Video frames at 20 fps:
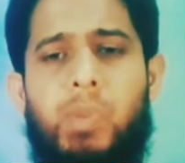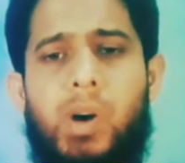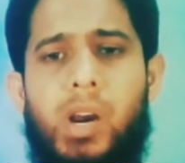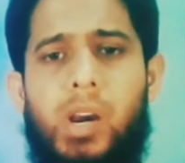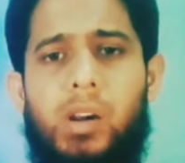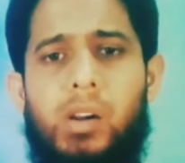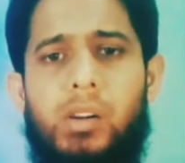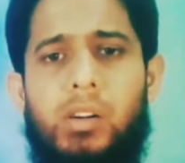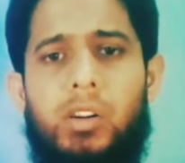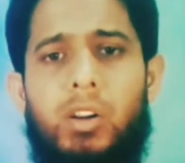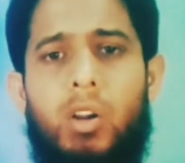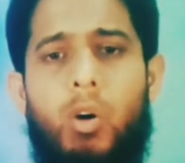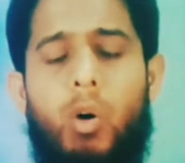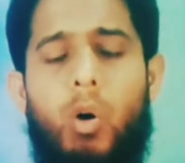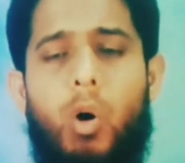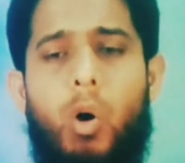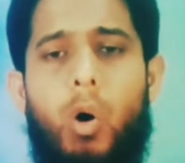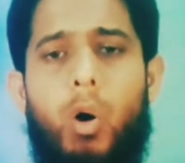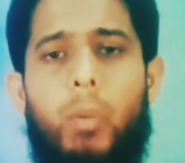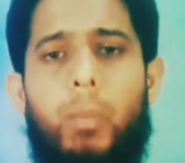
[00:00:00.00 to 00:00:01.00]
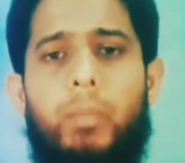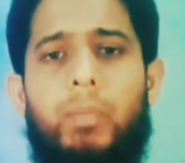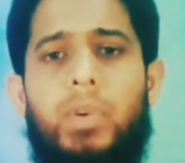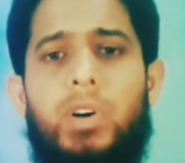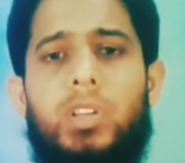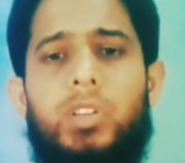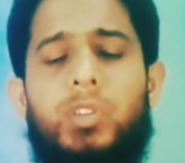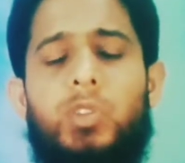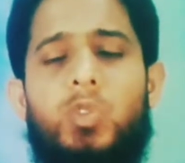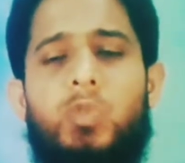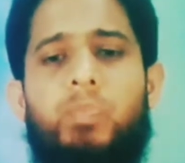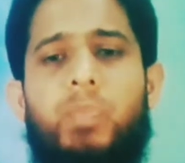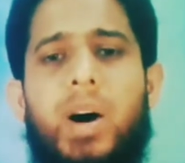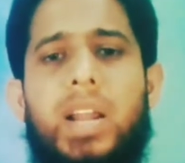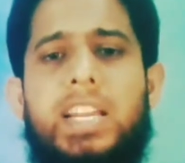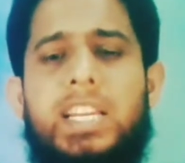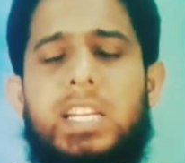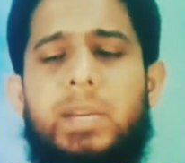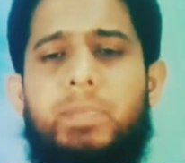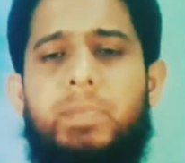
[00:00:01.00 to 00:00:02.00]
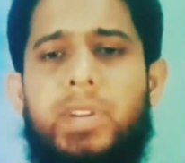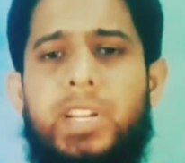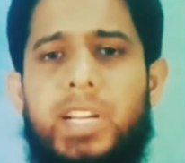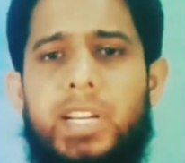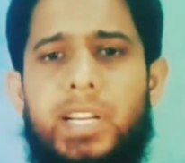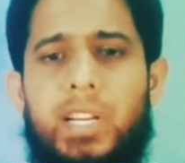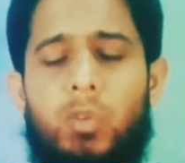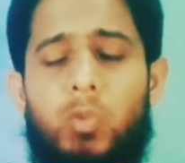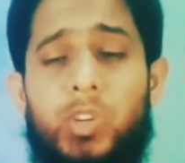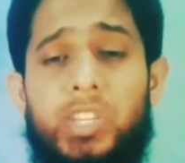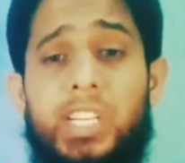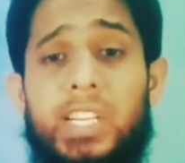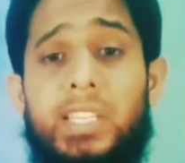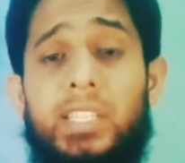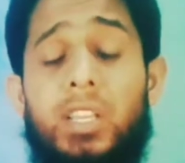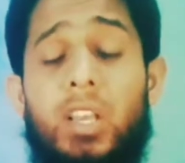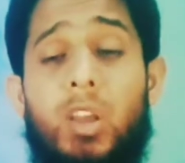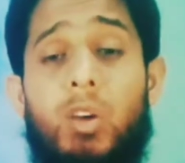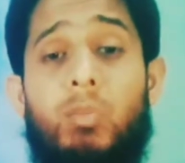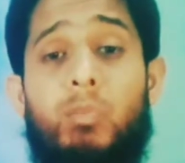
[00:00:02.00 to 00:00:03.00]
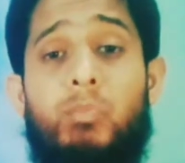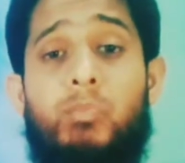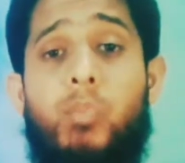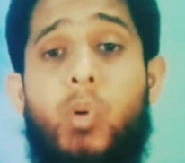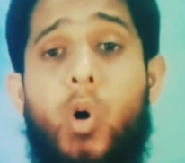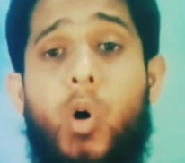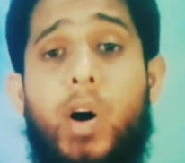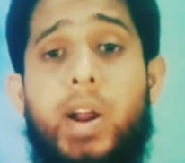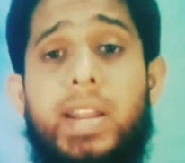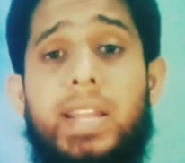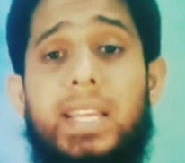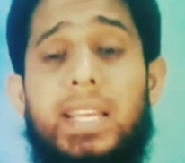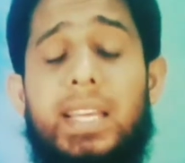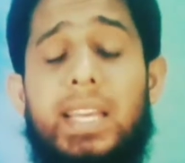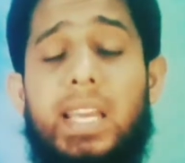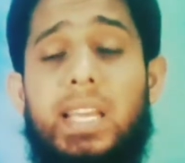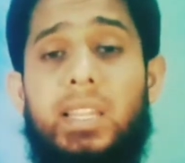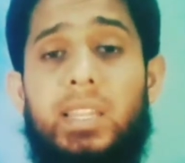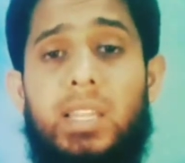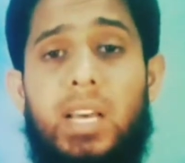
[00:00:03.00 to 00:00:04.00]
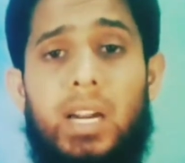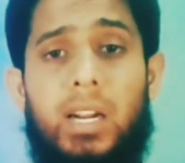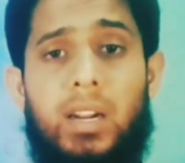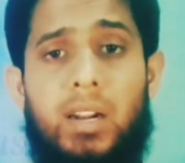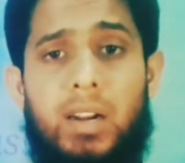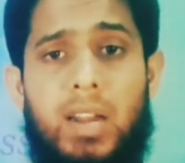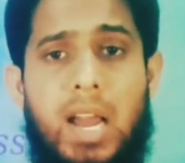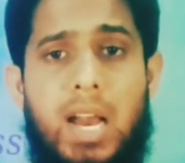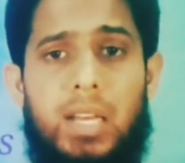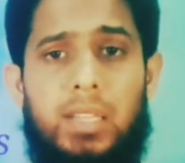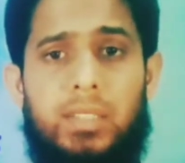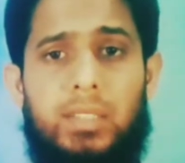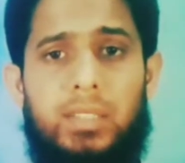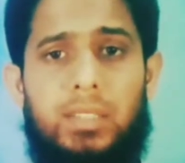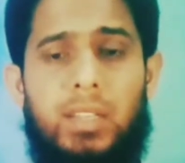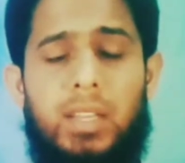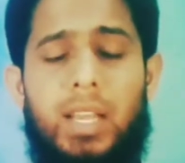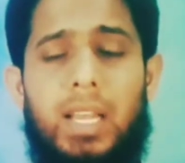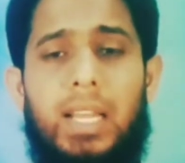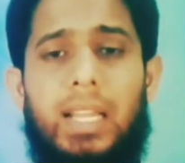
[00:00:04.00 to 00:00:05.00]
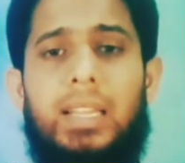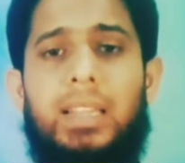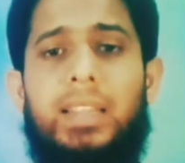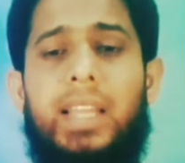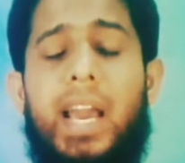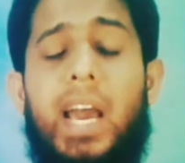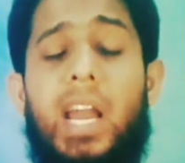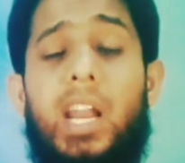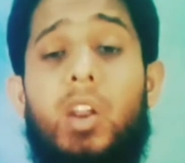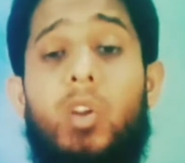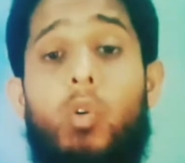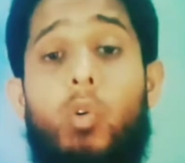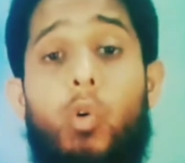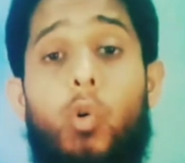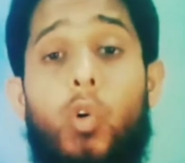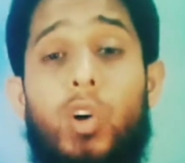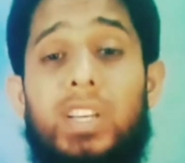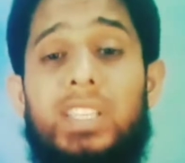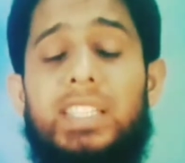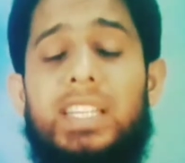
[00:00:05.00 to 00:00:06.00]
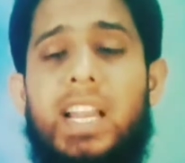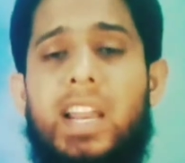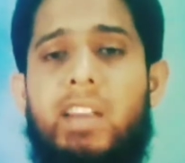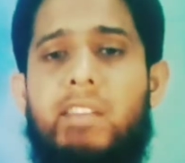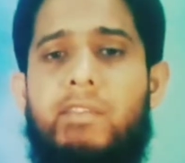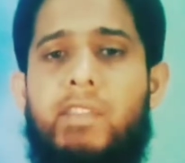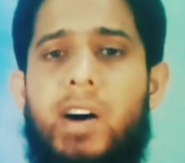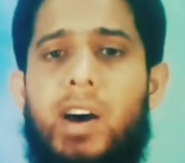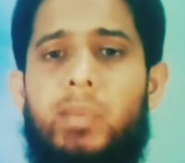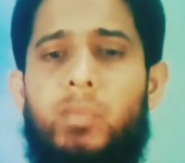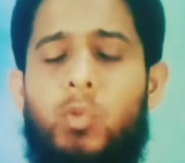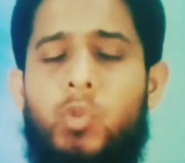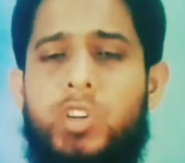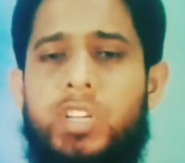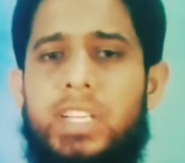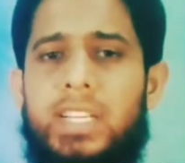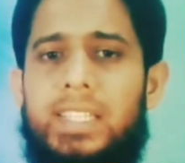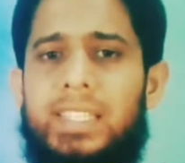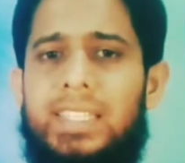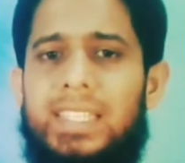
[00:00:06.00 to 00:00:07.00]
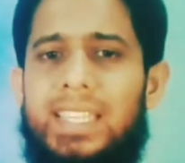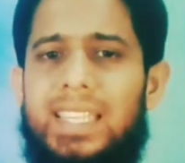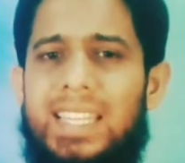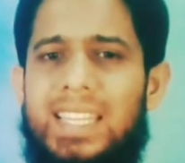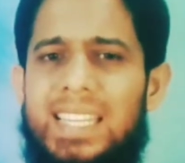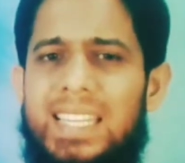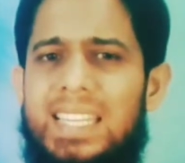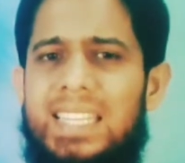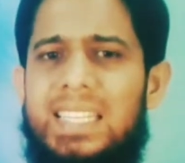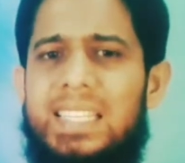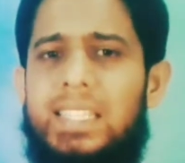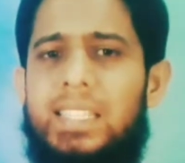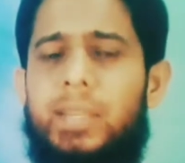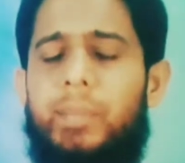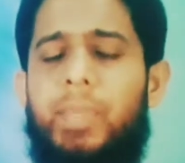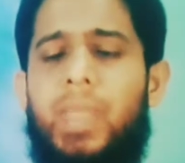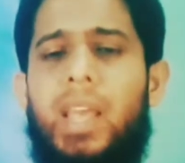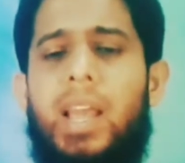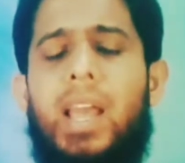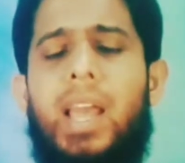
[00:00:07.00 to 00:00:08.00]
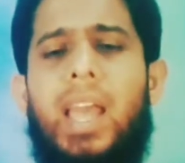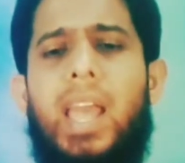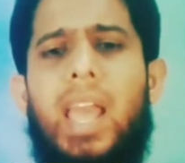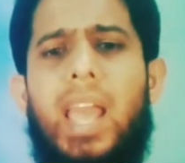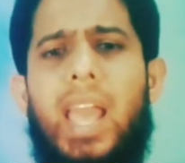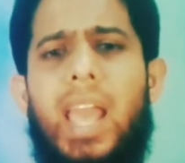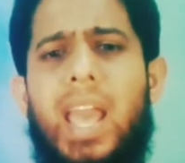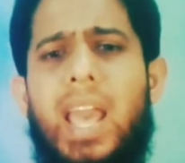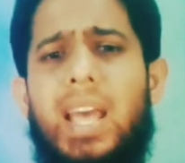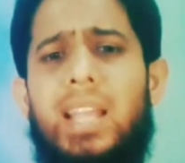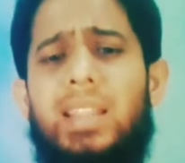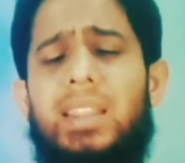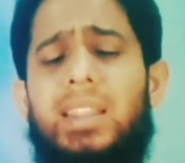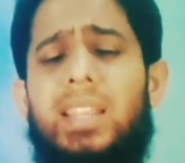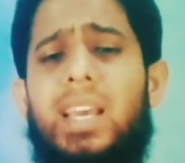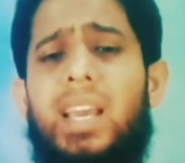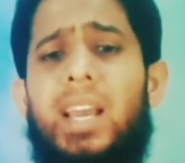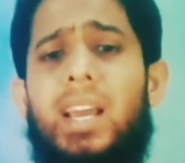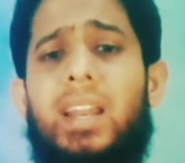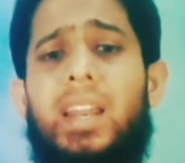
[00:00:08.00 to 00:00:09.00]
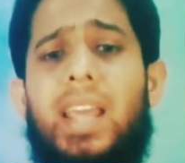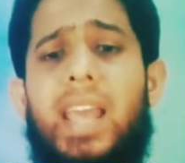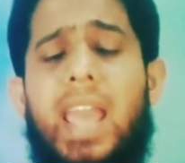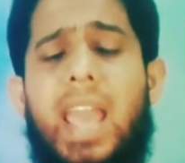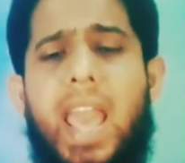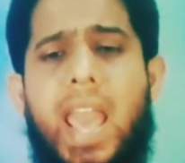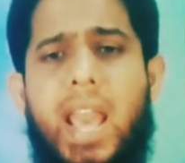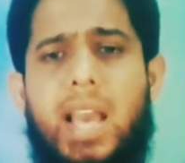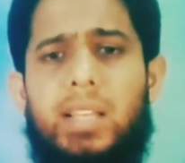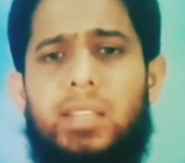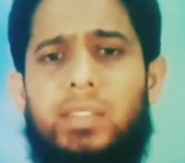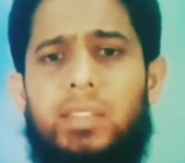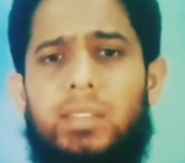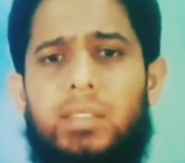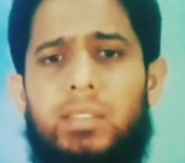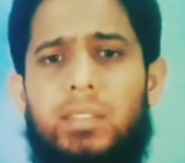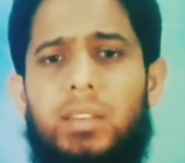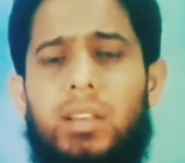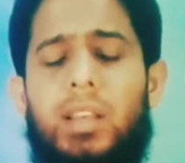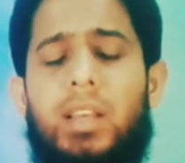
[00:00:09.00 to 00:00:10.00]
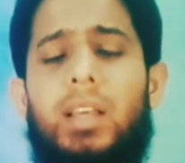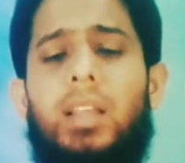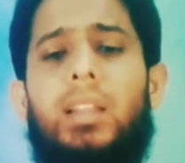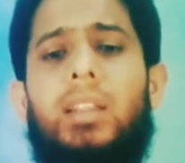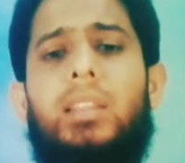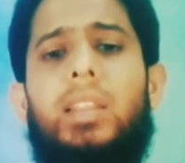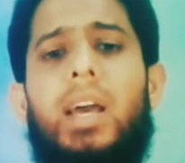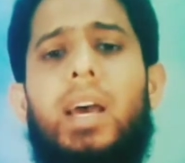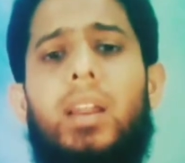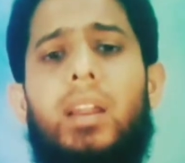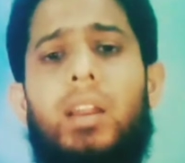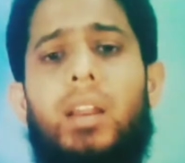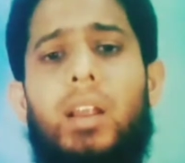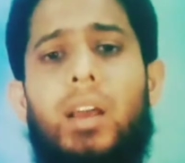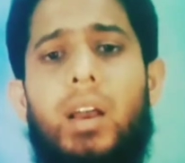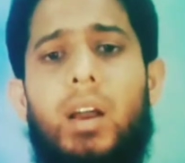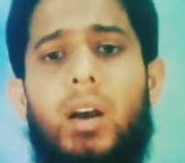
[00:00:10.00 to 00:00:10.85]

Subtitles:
part of superlative degree, which is boy in the class, then auxiliary verb, which is, and then as, then